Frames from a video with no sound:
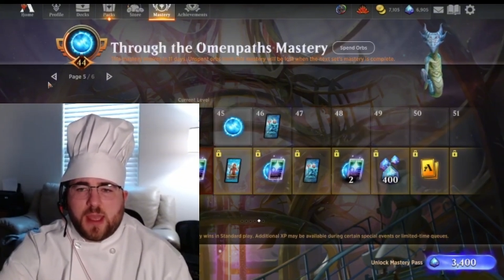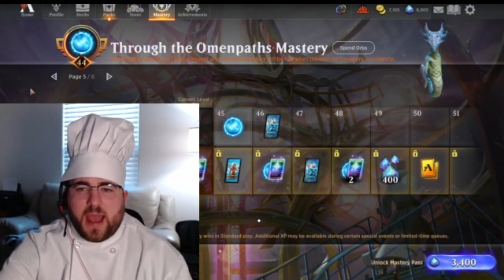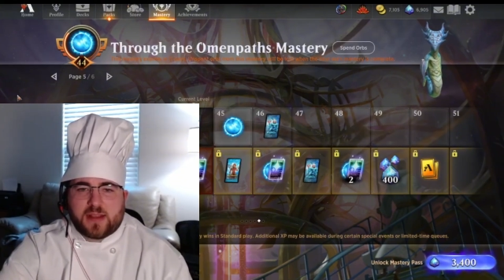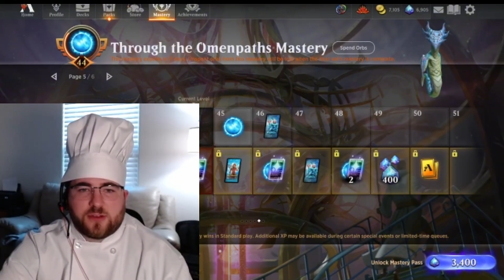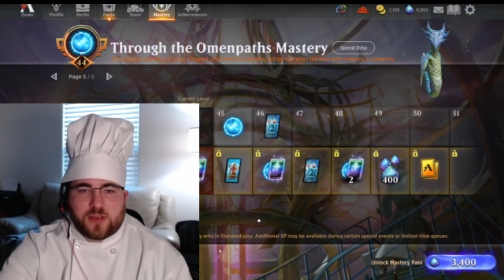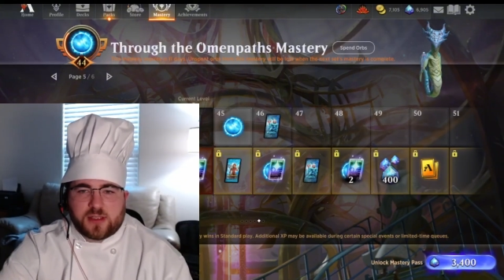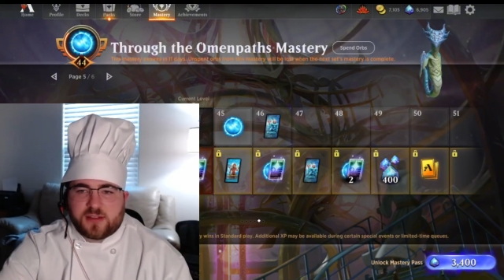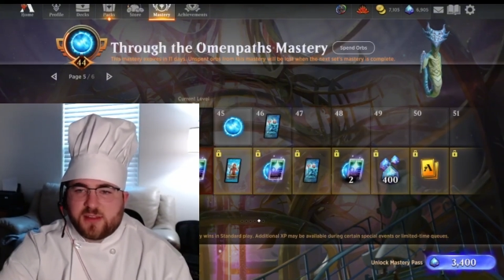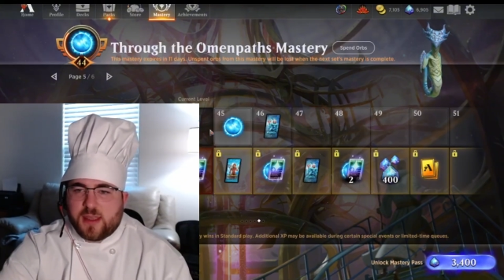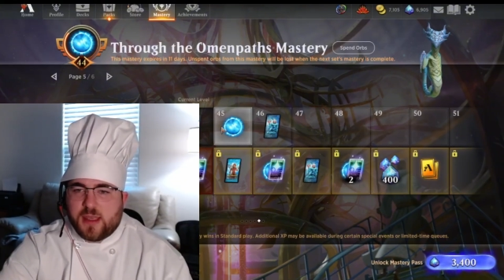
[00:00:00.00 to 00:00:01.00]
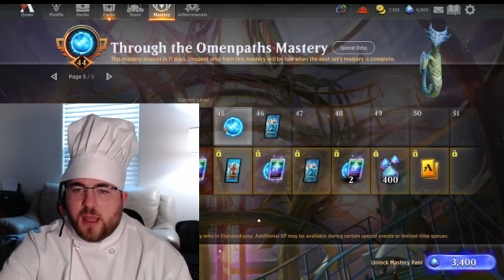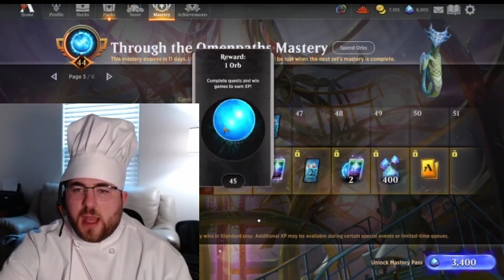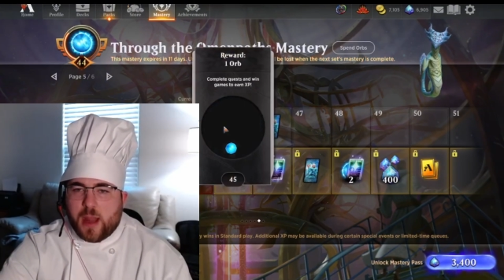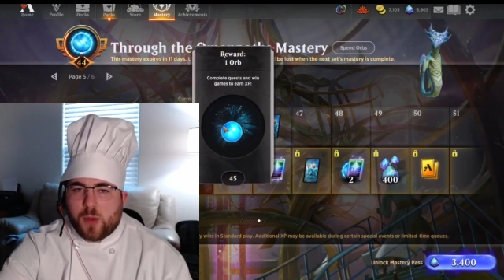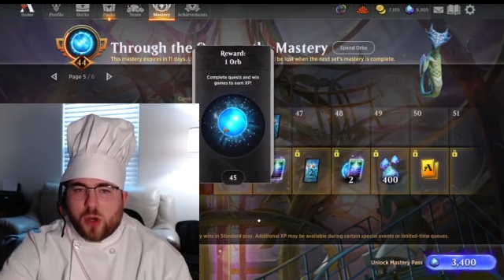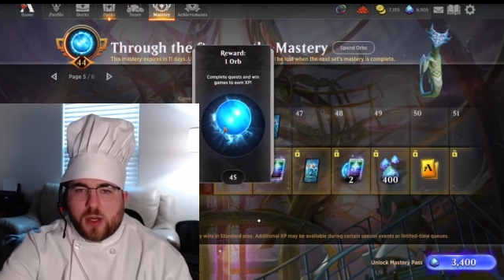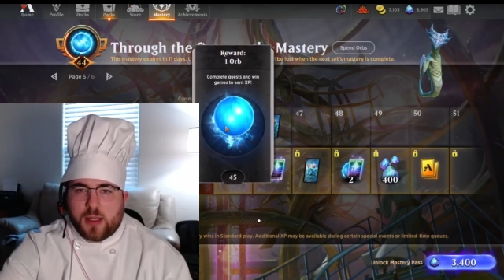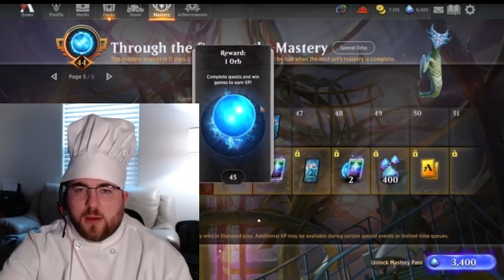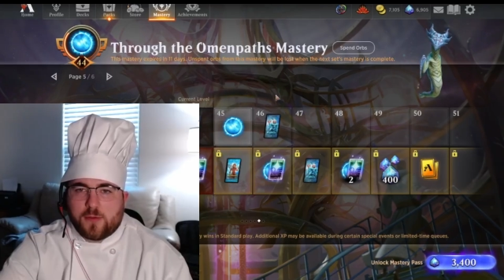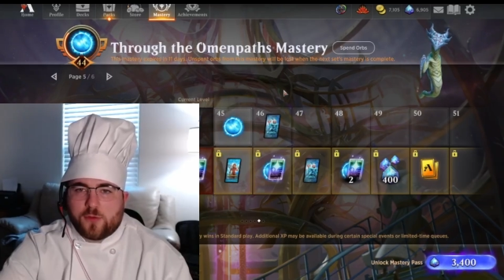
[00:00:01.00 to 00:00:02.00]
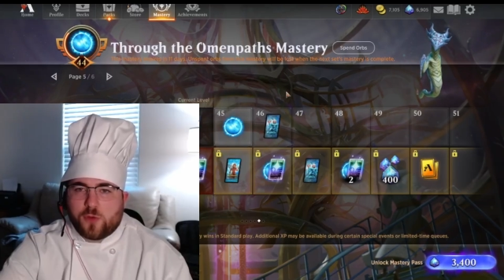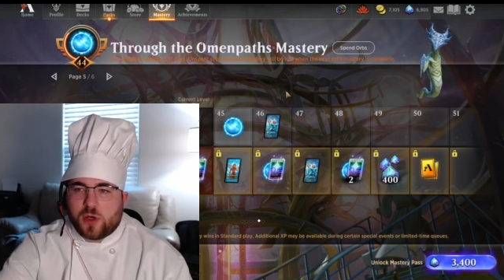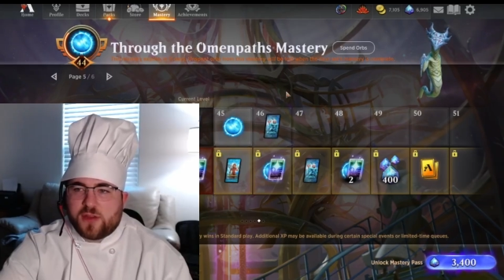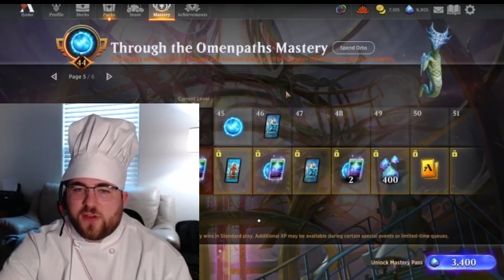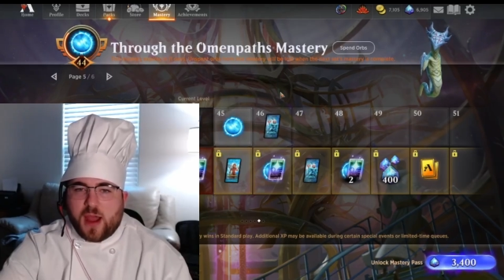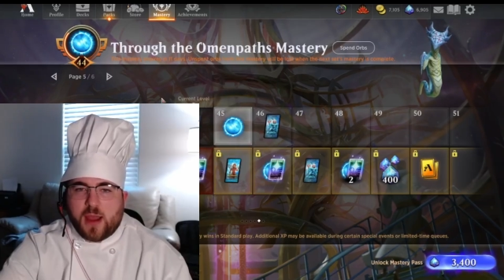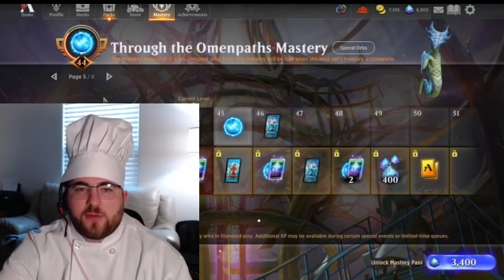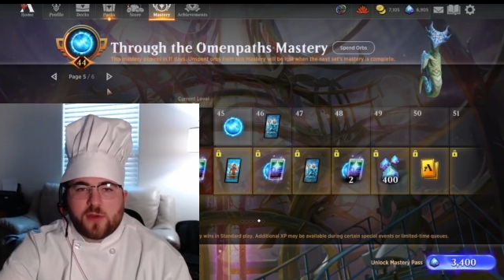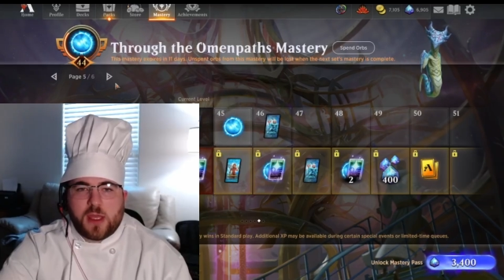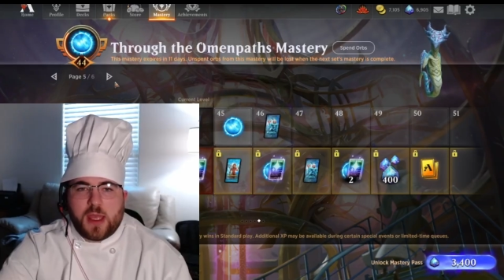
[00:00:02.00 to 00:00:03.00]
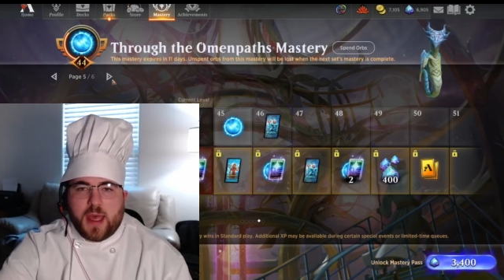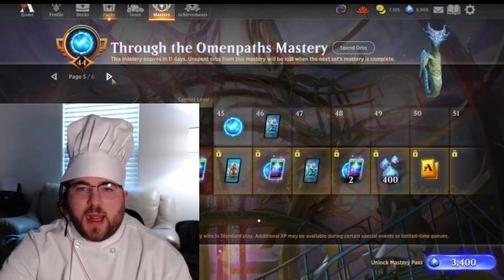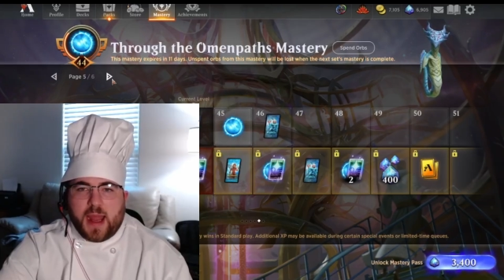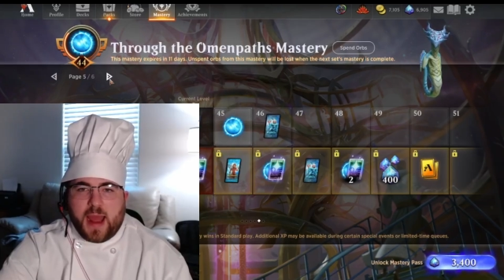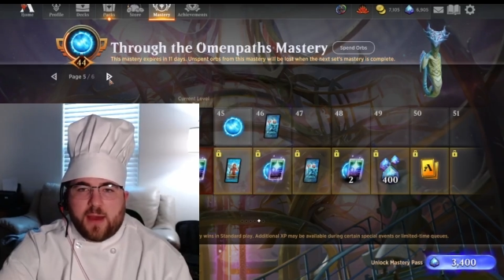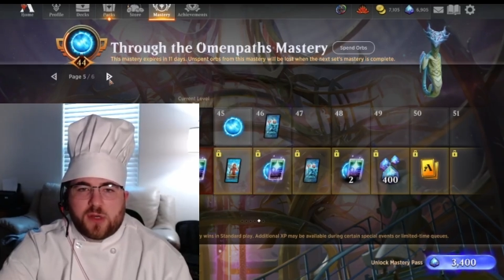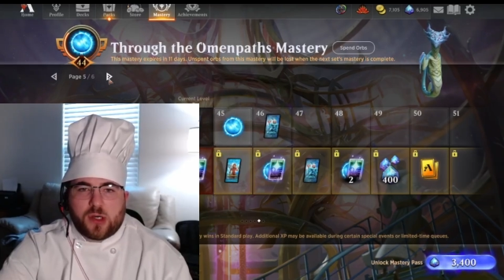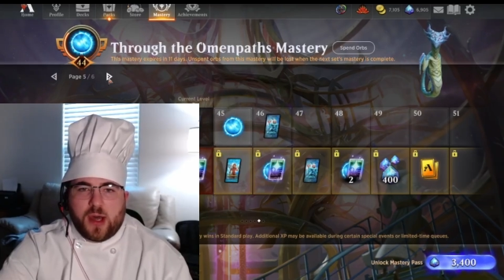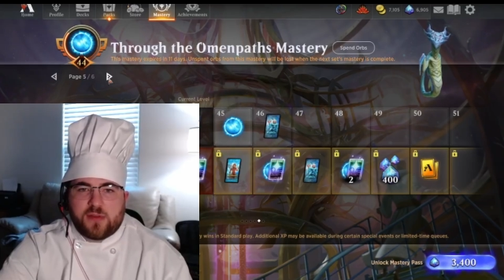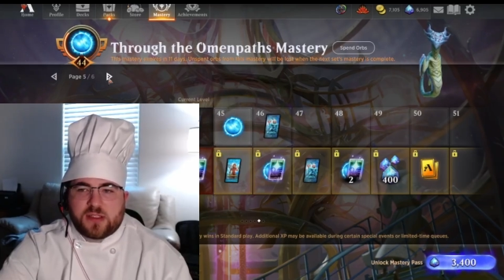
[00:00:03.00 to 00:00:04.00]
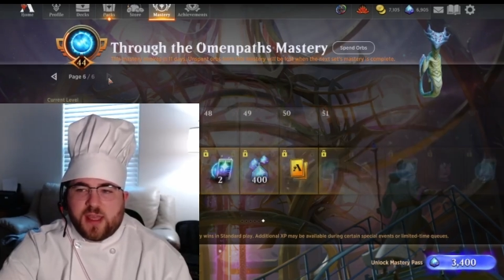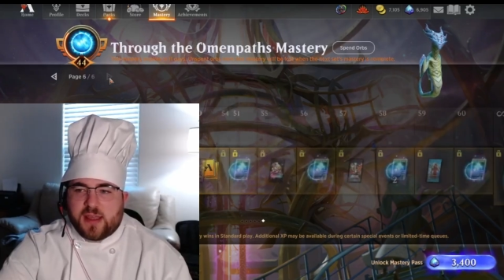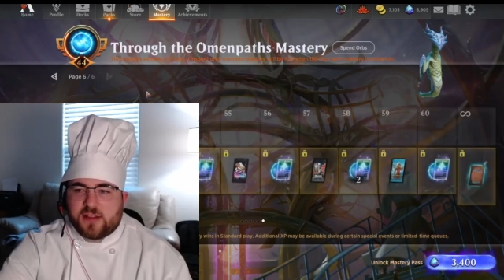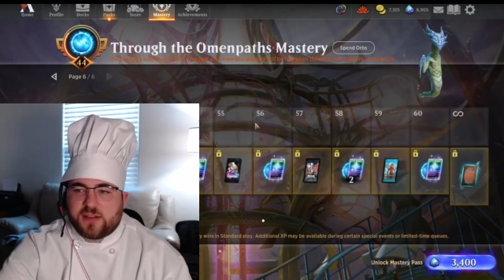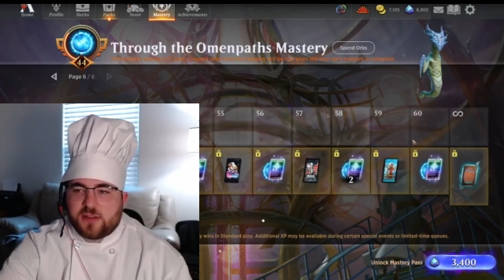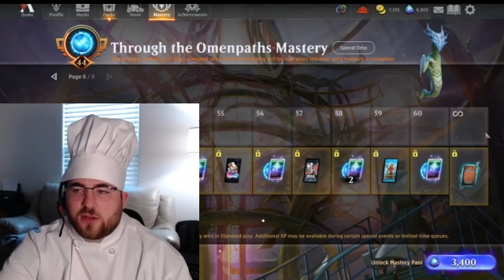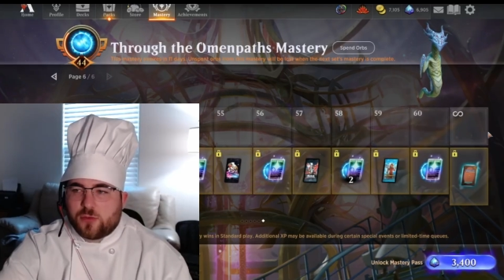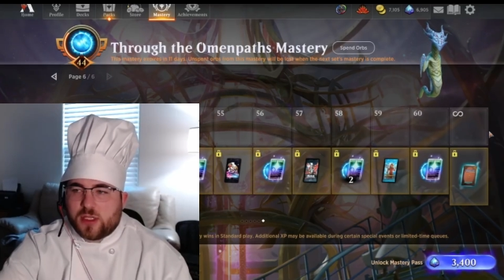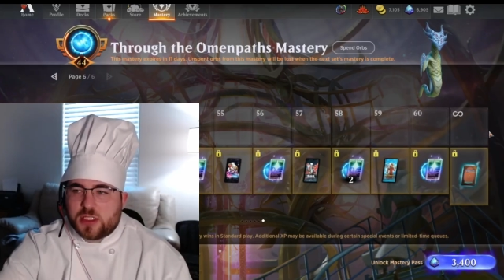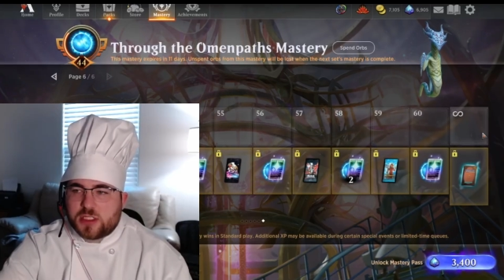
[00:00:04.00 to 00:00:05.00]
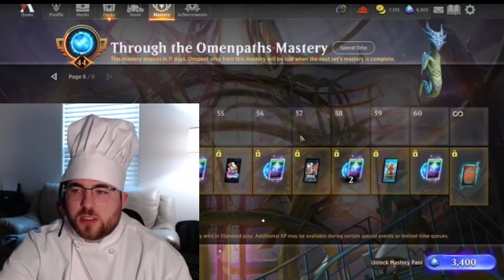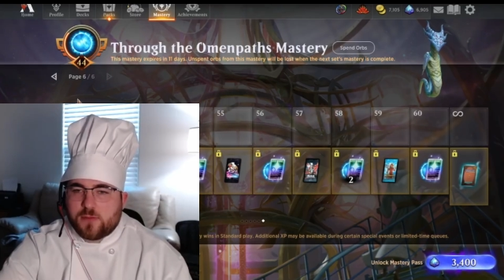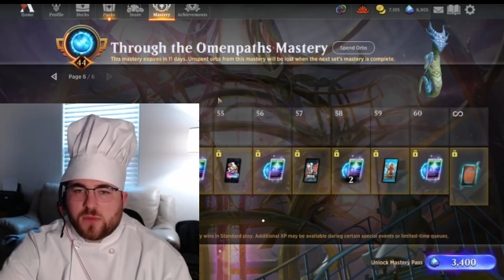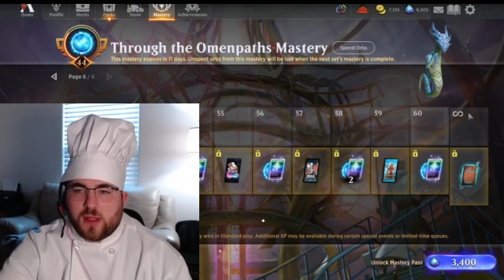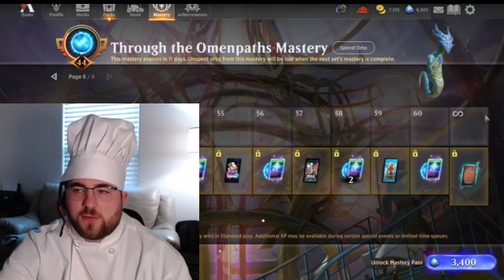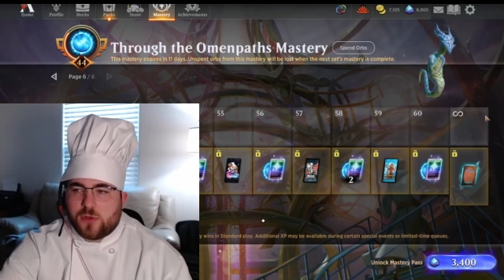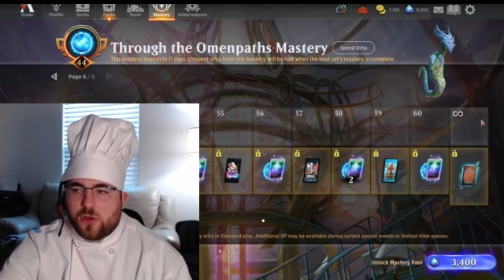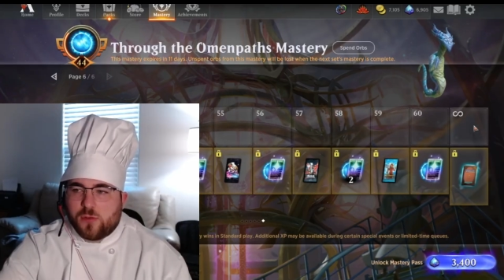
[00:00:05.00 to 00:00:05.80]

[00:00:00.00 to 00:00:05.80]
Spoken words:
As you can see, I'm already at level 45, and I have 11 days to reach level